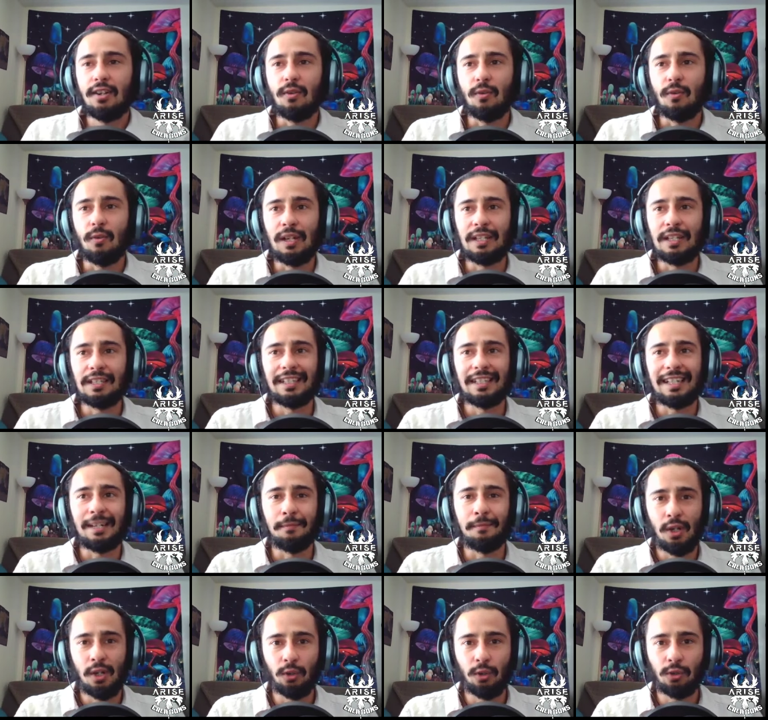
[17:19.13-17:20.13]
was
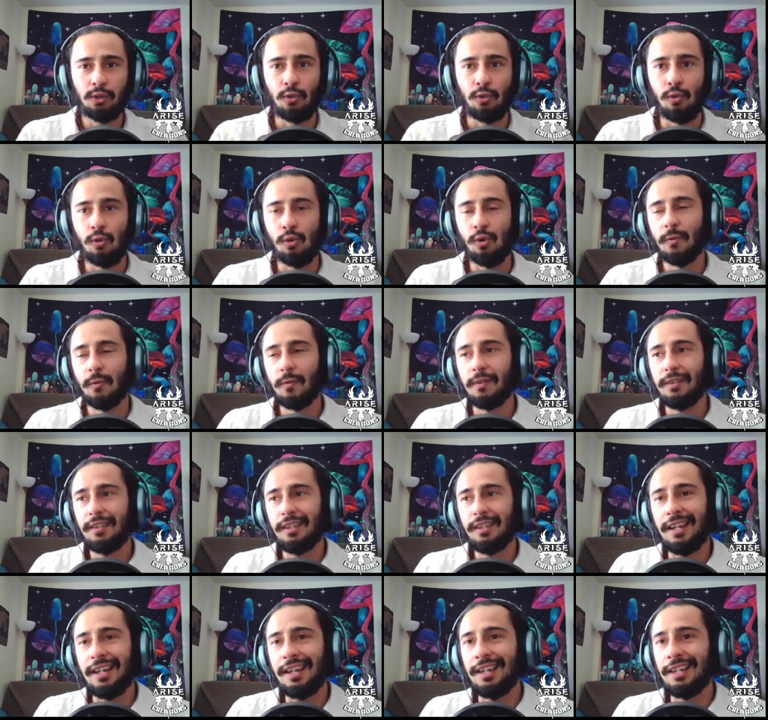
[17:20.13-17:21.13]
in middle school,
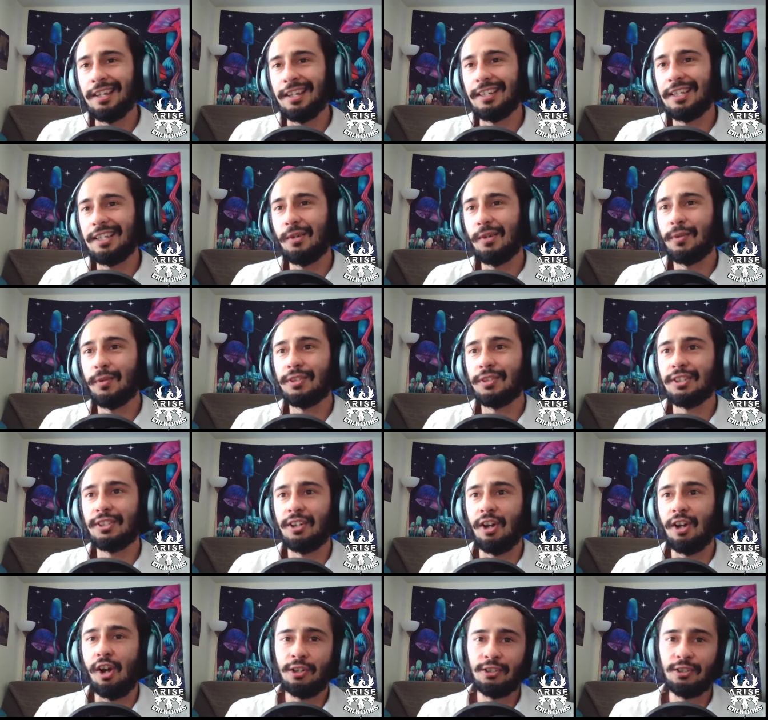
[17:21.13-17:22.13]
and he was
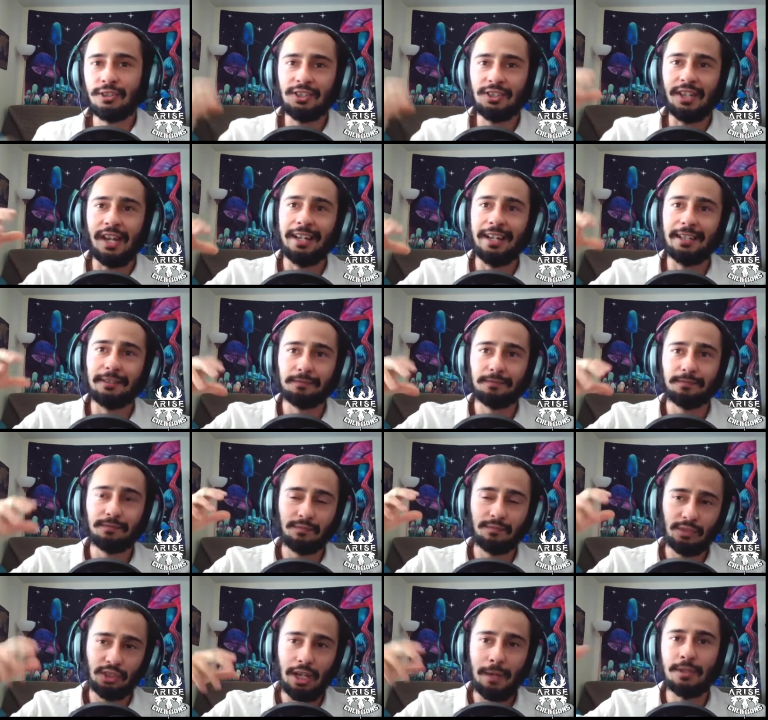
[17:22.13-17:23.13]
an on-site
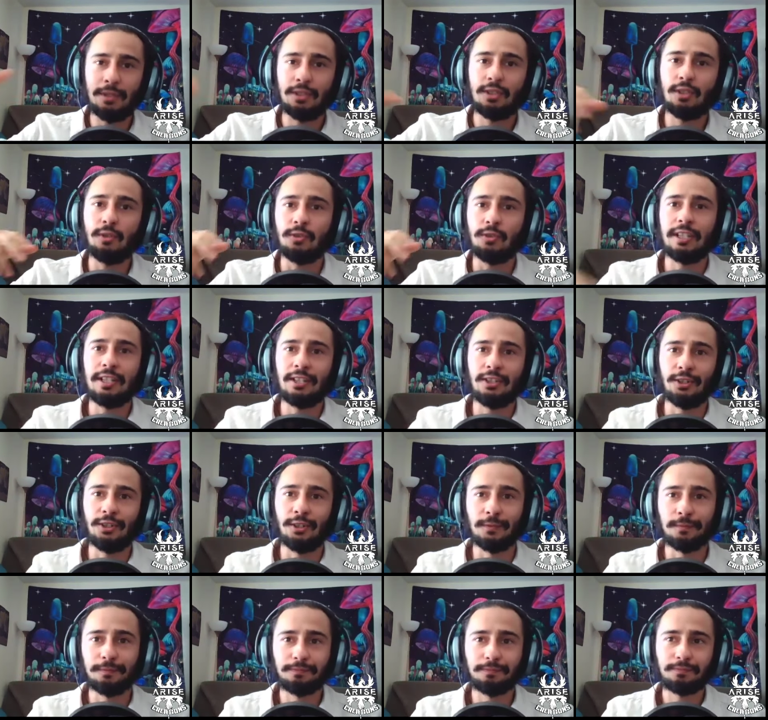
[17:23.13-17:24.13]
substitute
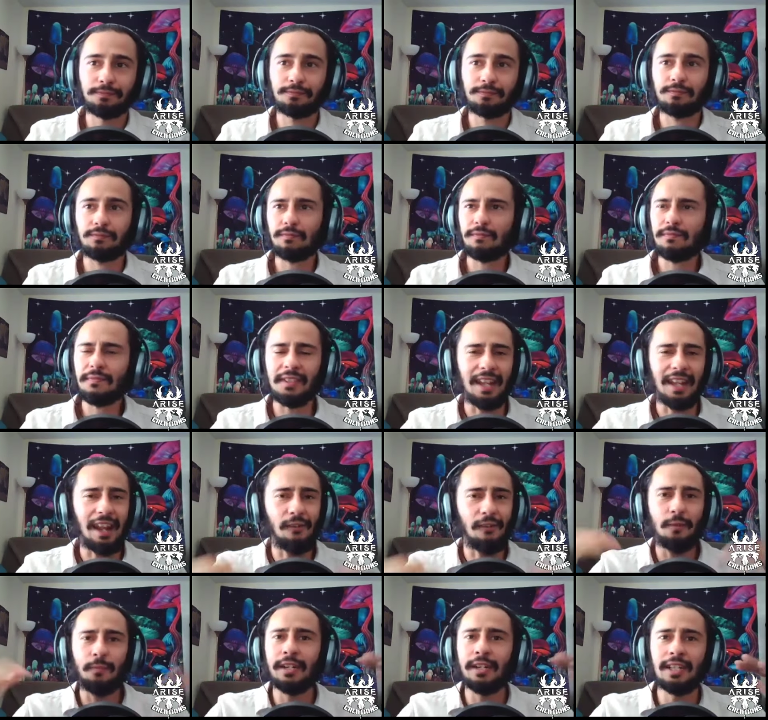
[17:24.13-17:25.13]
teacher.
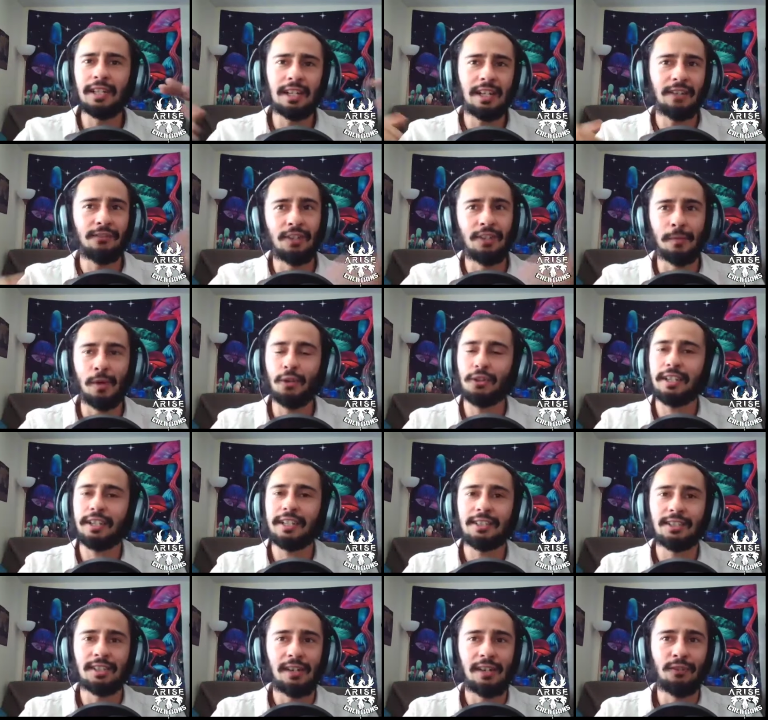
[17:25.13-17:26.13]
Everybody loved him. All the
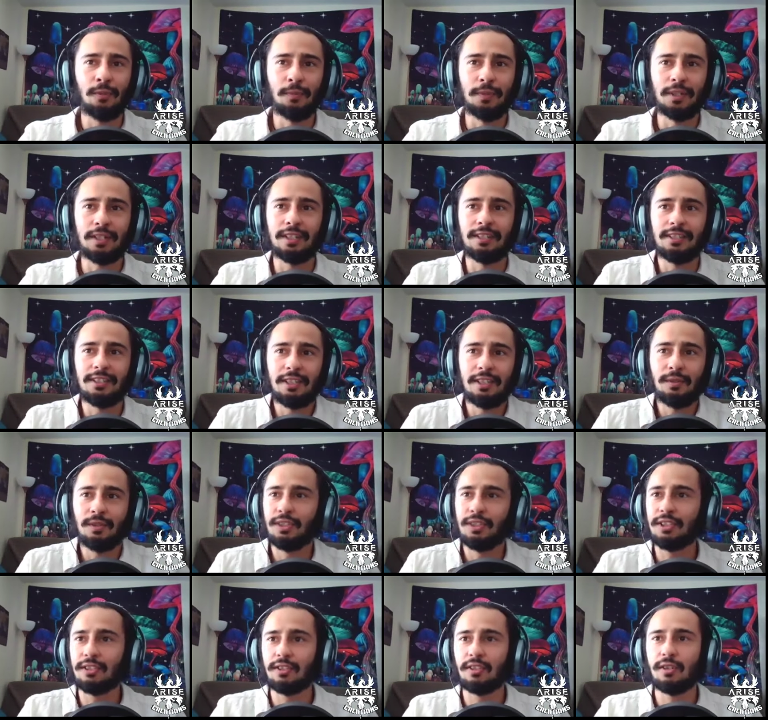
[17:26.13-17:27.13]
kids loved him because he was
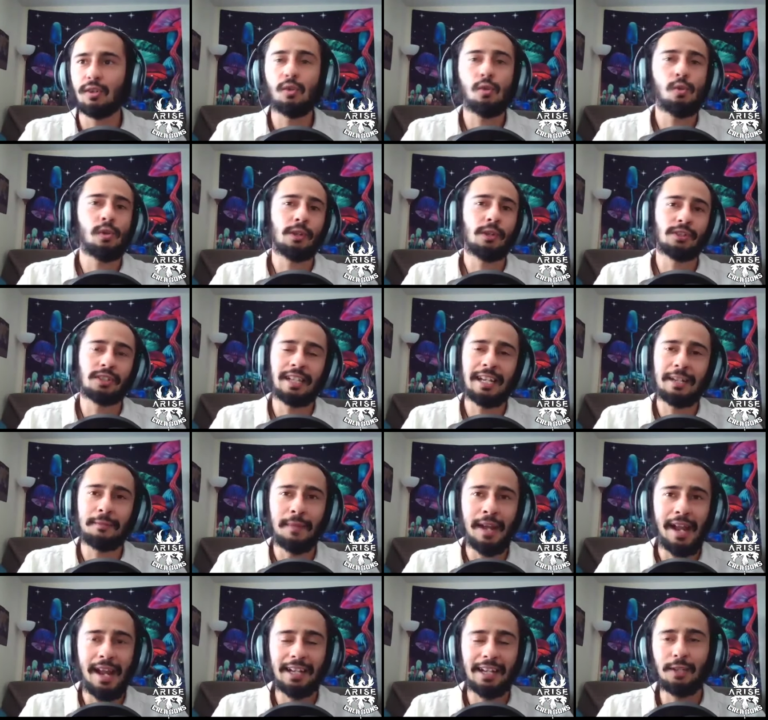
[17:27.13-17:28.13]
just cool. He was laid
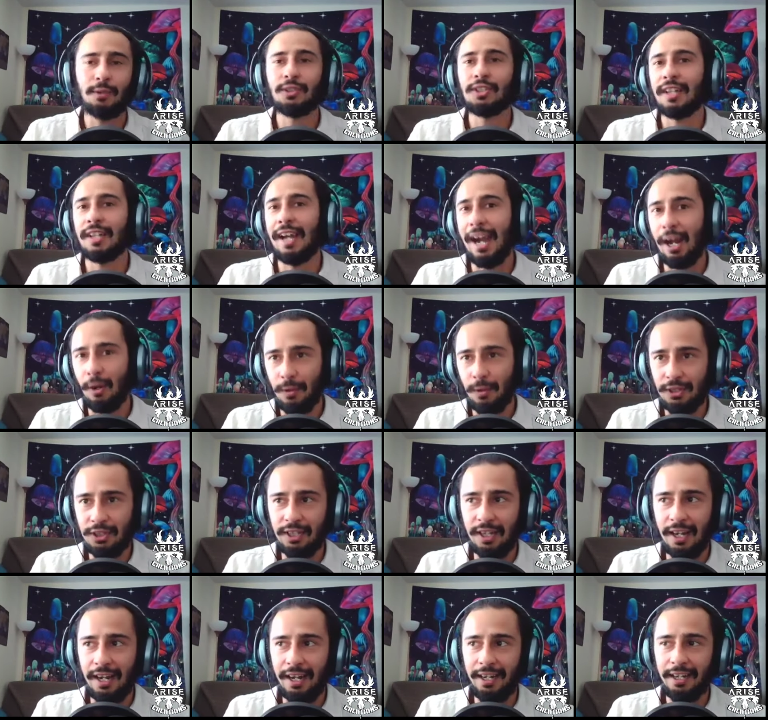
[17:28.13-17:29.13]
back. He was an Irish
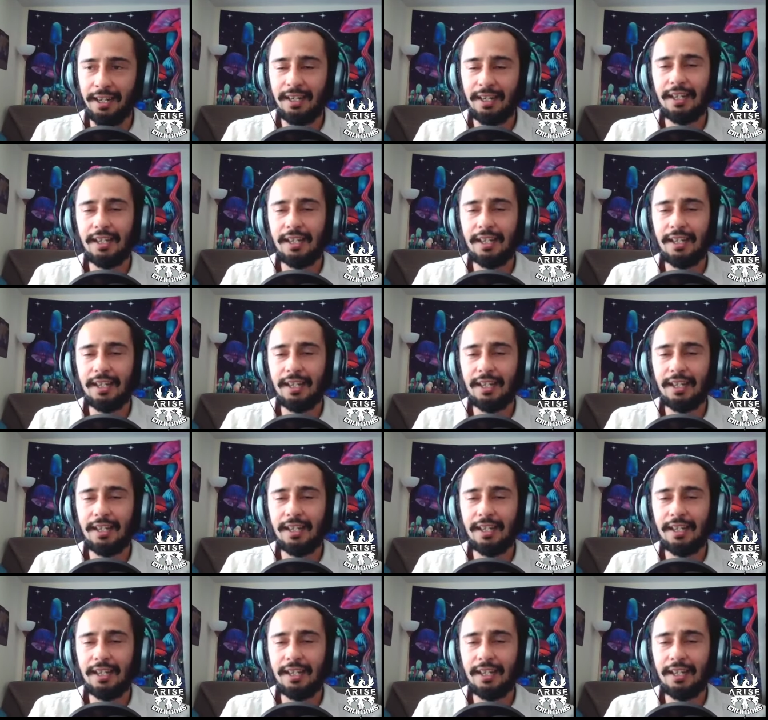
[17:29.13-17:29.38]
guy.